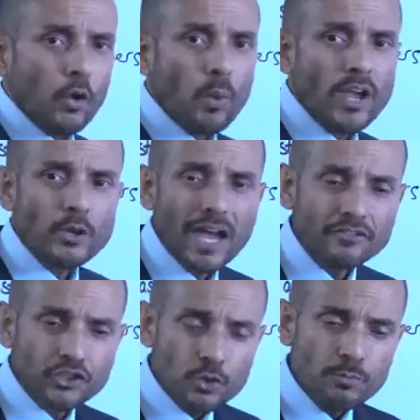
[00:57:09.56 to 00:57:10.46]
where you
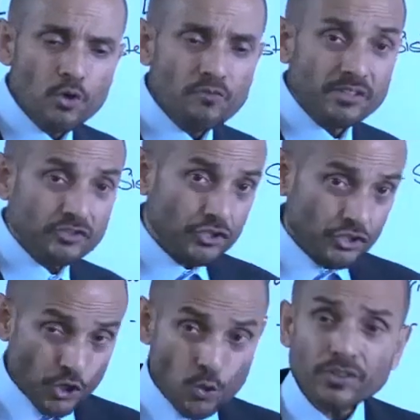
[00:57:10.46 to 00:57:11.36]
have two movements, the
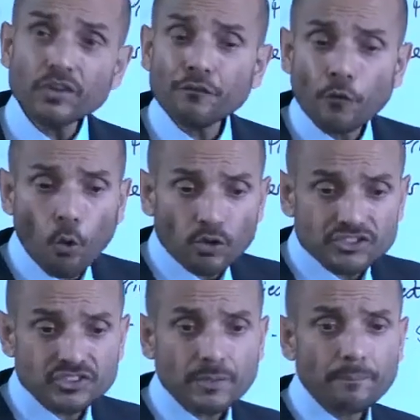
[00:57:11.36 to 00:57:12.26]
true and the false,